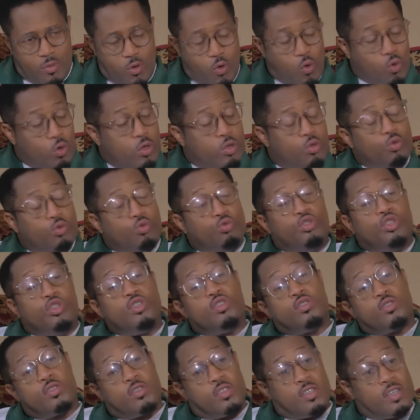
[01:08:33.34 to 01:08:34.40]
Only through
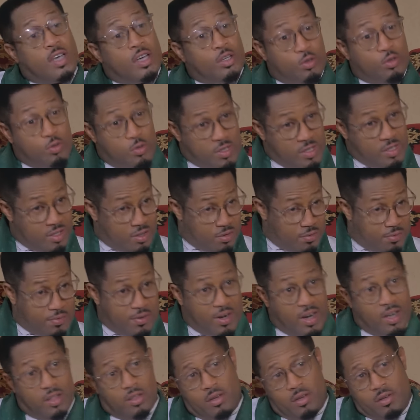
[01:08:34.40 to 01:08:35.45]
Jesus can you see the
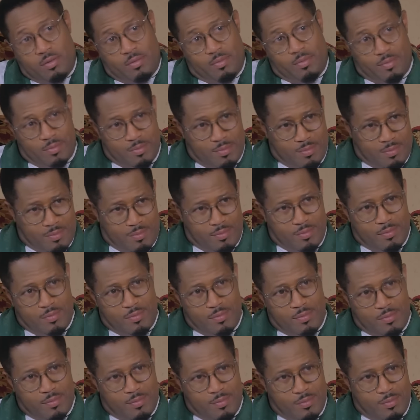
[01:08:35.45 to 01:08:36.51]

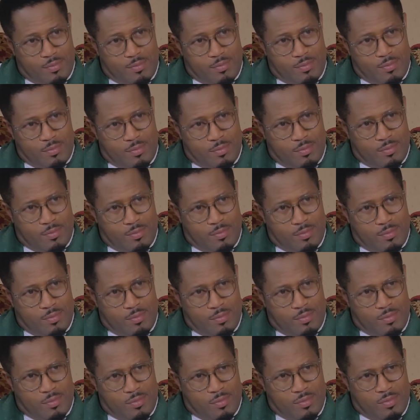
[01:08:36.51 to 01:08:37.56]
Father.
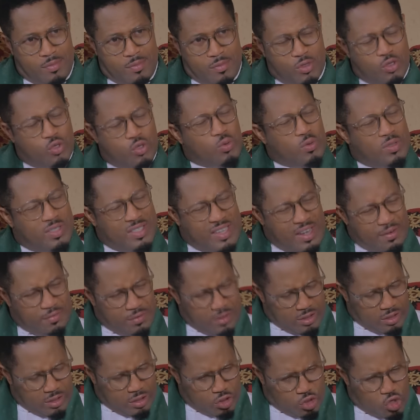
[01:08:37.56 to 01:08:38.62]
So
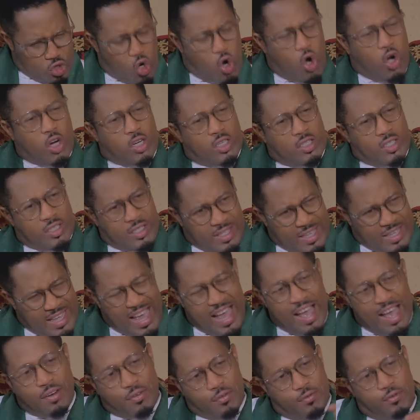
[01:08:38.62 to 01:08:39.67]
therefore, God
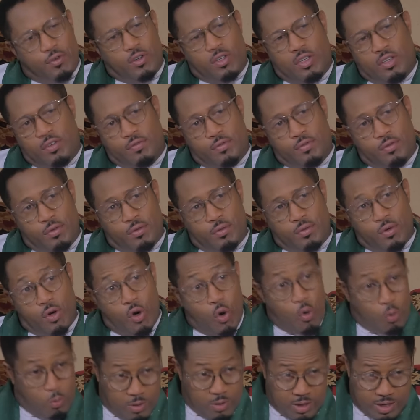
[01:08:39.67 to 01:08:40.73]
can forgive you.
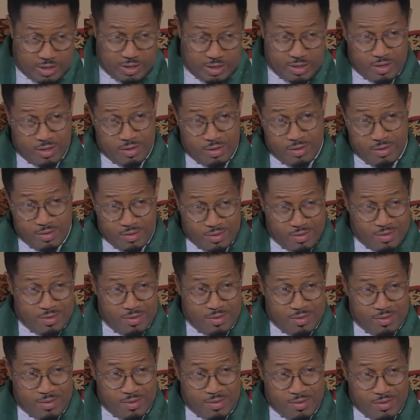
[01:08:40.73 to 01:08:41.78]
Only
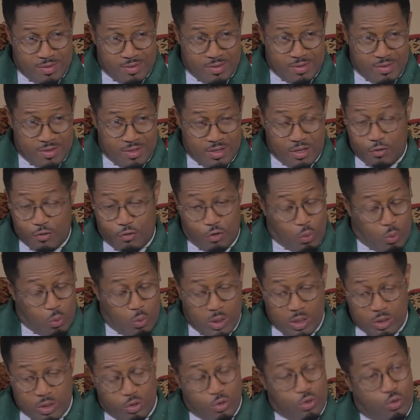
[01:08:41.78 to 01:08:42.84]
if you're
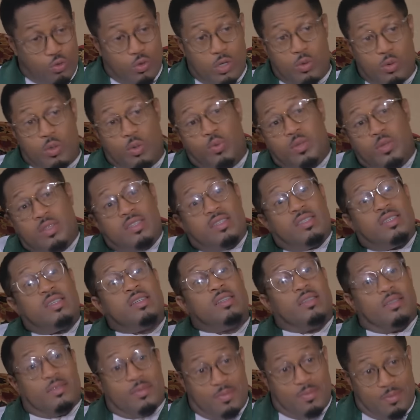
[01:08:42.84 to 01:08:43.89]
willing to do a with sin.